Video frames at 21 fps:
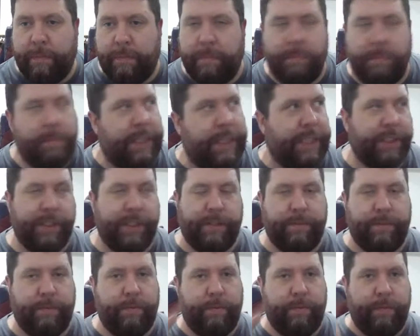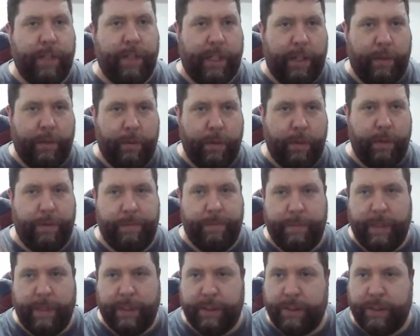This fucking room
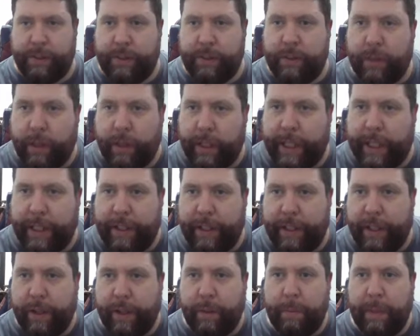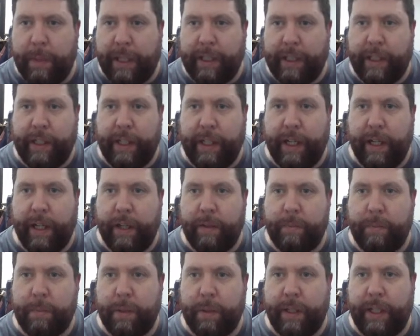has drained the old bank account
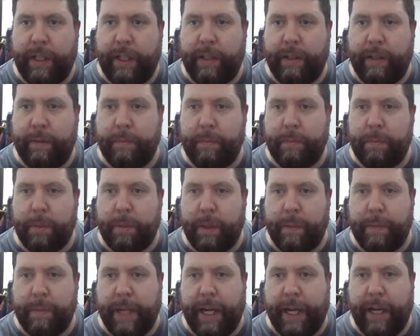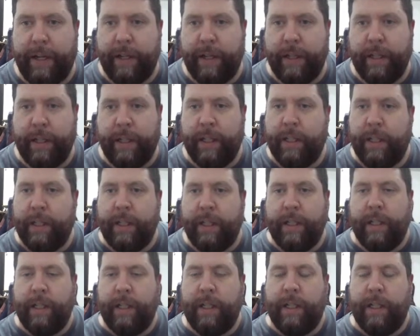pretty bad,
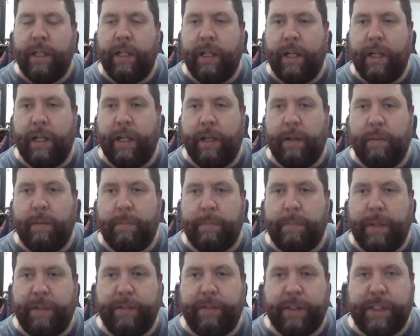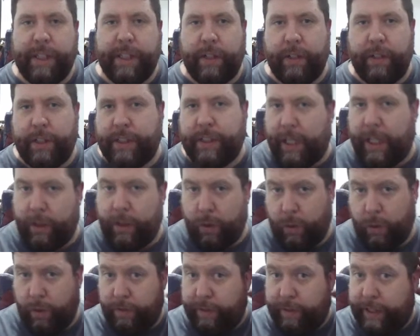but if I sell those Dark
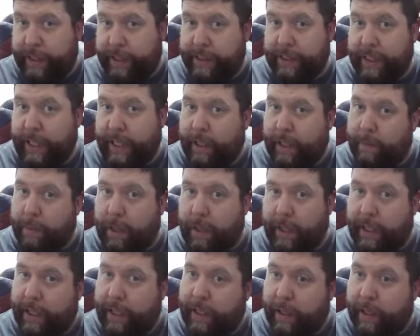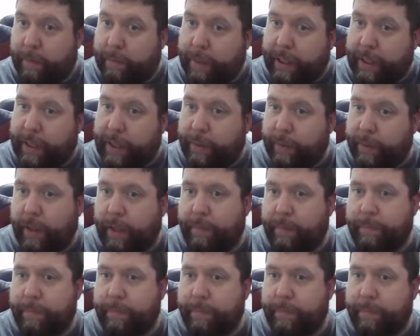Order figures and that, I might end up picking one up.